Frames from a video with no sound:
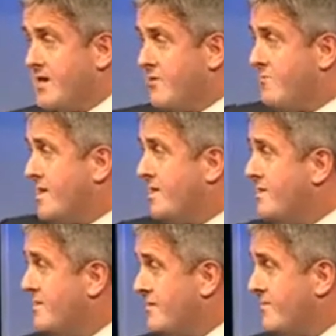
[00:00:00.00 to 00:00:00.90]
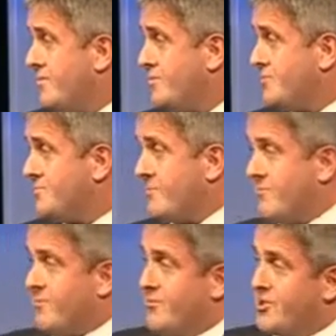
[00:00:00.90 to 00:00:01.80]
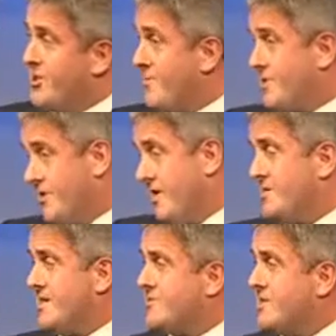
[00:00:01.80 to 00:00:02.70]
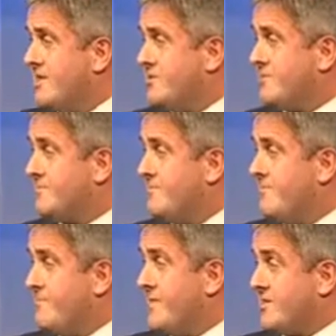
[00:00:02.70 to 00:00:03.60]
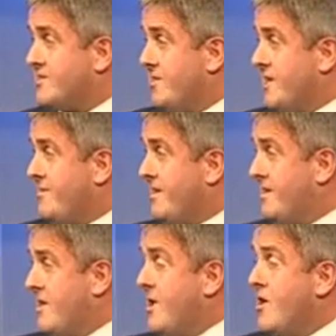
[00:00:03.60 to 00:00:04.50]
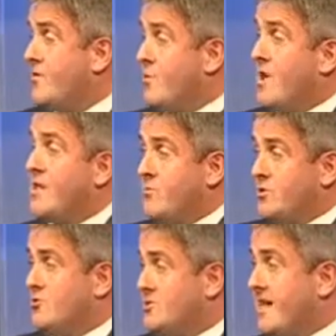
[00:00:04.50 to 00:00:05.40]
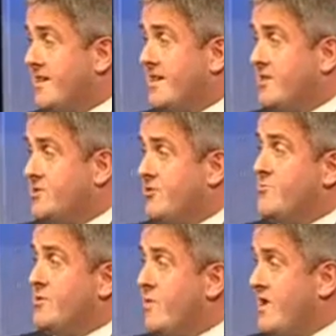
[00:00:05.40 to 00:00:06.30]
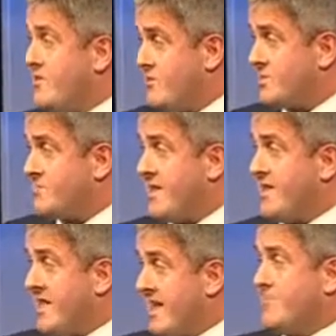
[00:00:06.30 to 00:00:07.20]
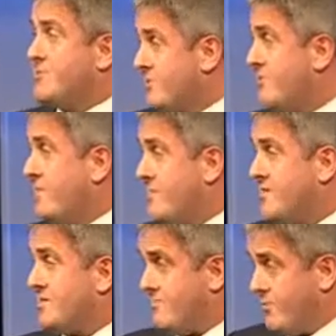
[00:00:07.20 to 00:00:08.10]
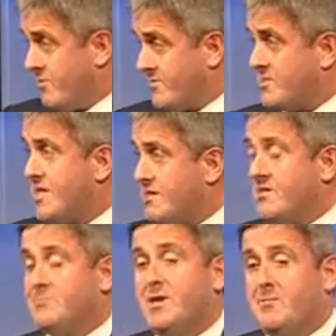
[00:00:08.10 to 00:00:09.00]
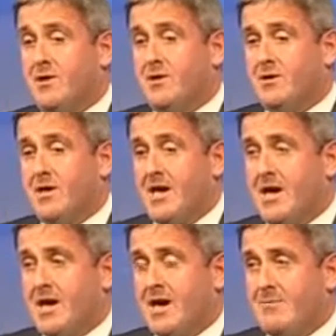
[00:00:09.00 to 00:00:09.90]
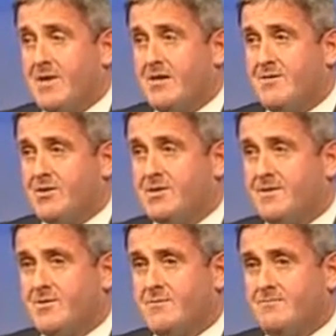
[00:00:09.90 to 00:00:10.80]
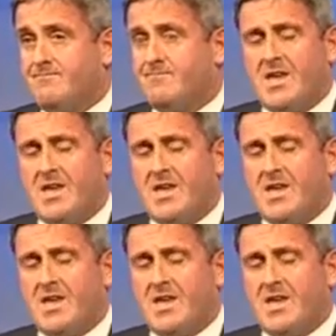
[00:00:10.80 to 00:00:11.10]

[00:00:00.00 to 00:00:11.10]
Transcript: I know, Mike, I've heard you speak before, and a couple of colleagues outside just fed back to me. I think the way in which you're tackling it in Durham and the way that you've explained it absolutely makes that point. We have to take these people on and make it very difficult.